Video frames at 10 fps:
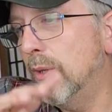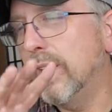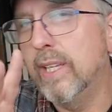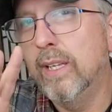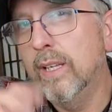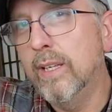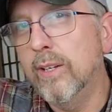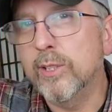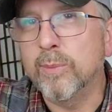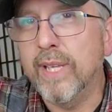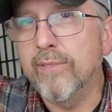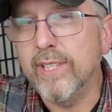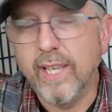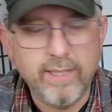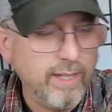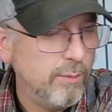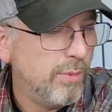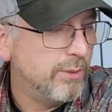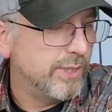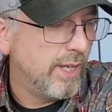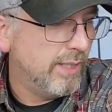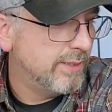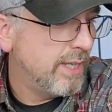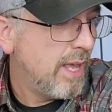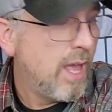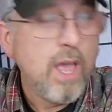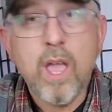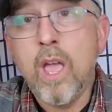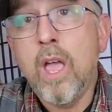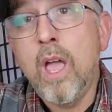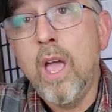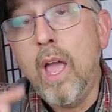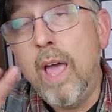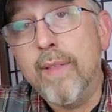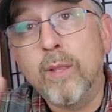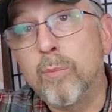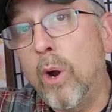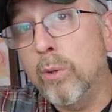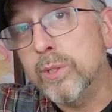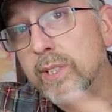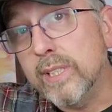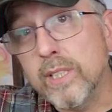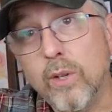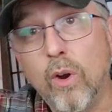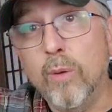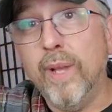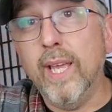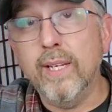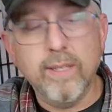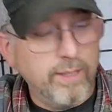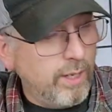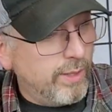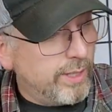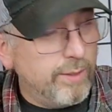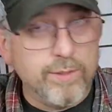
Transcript: like, there's some give and take there, pros and cons. The pros of this guitar, man, you know, like